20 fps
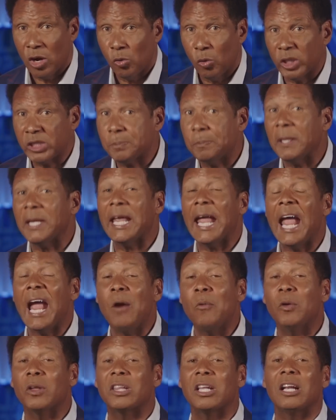which
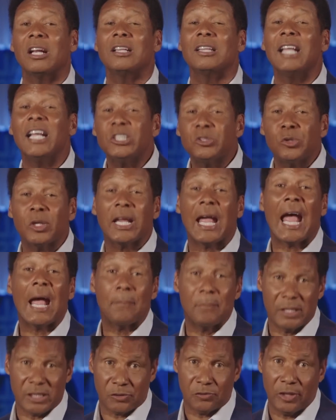began with an electric
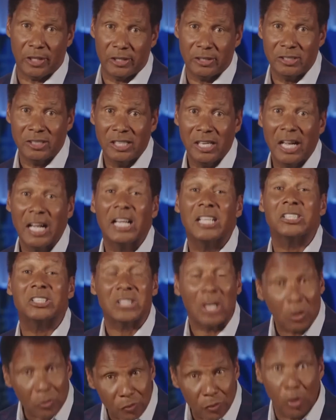atmosphere,
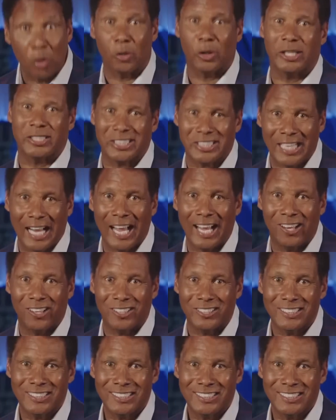South Florida style.